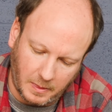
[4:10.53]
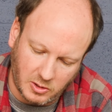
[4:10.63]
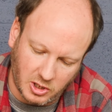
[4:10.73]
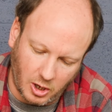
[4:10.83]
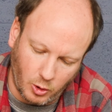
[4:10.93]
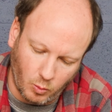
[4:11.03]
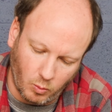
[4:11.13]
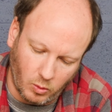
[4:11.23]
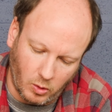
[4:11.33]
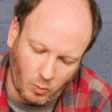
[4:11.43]
So
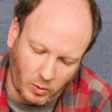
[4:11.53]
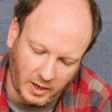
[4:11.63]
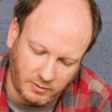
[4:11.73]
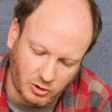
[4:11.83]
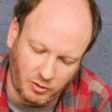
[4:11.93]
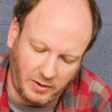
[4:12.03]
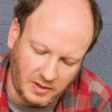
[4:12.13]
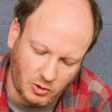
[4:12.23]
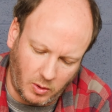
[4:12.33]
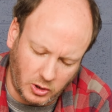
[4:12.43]
we're going to have to grind
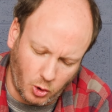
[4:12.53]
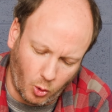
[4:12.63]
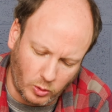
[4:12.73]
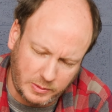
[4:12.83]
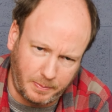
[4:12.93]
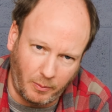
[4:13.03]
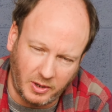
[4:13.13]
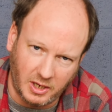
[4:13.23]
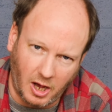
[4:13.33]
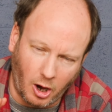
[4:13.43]
this quite coarse, but we're
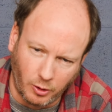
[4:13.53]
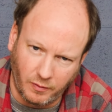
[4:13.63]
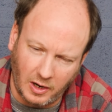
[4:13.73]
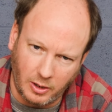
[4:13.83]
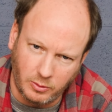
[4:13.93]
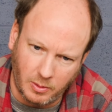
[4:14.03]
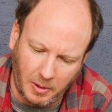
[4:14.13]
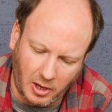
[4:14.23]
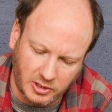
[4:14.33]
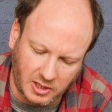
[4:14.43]
going to overload the
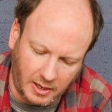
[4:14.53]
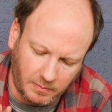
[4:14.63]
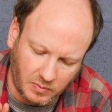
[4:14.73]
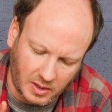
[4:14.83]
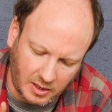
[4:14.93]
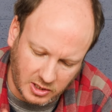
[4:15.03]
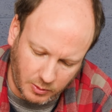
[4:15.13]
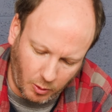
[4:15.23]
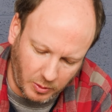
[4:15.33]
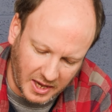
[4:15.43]
basket and see
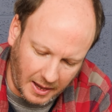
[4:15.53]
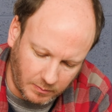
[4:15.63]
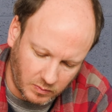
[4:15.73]
what we get.